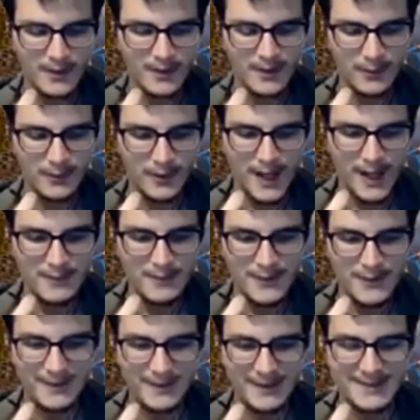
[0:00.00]
what happened,
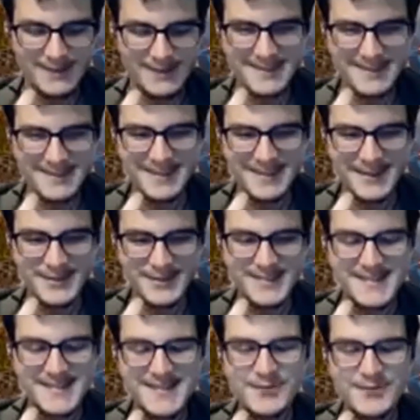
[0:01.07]
like, there's
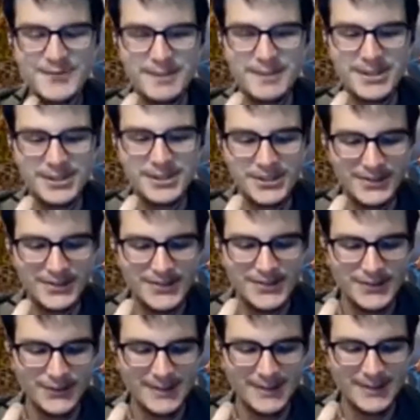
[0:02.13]
disinformation
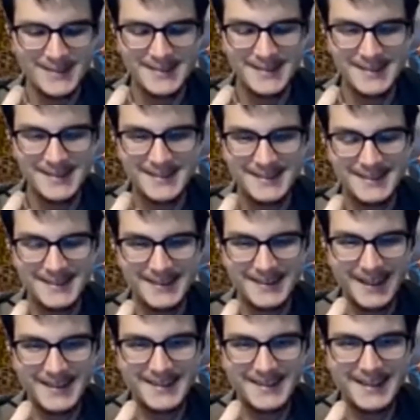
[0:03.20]
also. That's
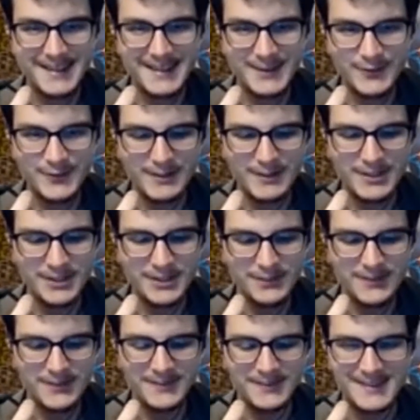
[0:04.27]
anti-information.
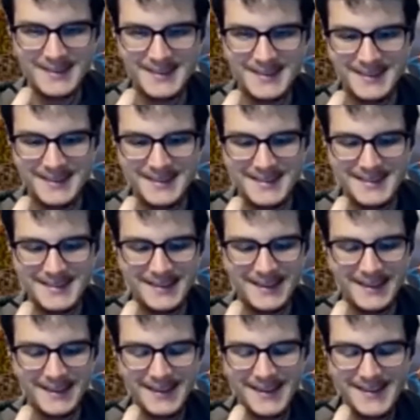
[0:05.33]
Well, dis-ease
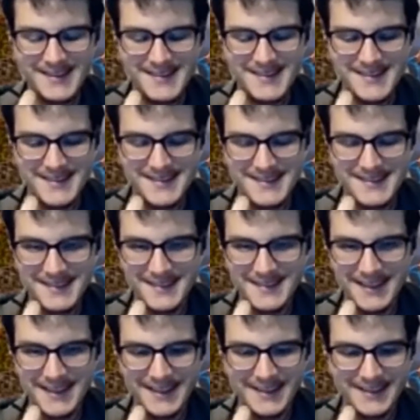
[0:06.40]
is
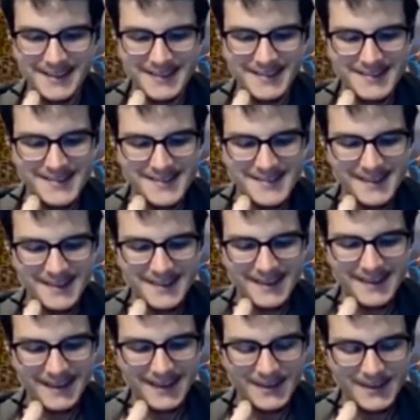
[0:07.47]
anti-ease.
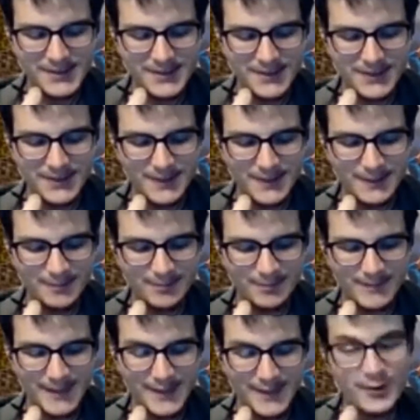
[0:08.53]
And so
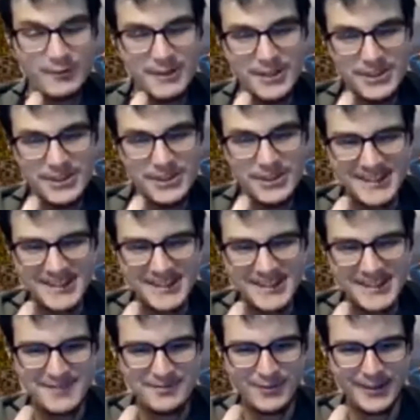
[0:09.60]
information
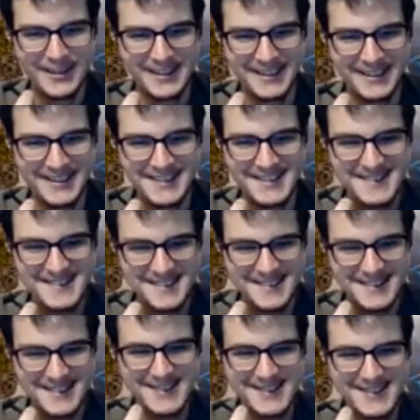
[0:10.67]
can bring ease, and
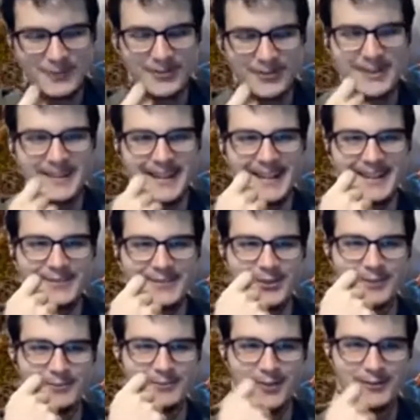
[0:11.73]
that's what we're getting
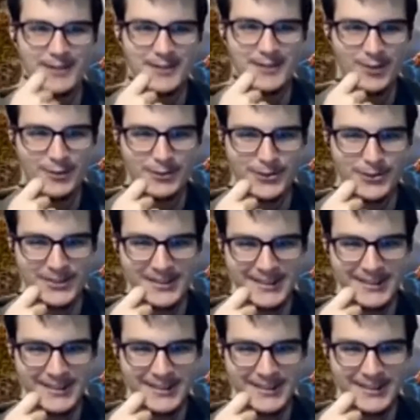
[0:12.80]
from the info boost.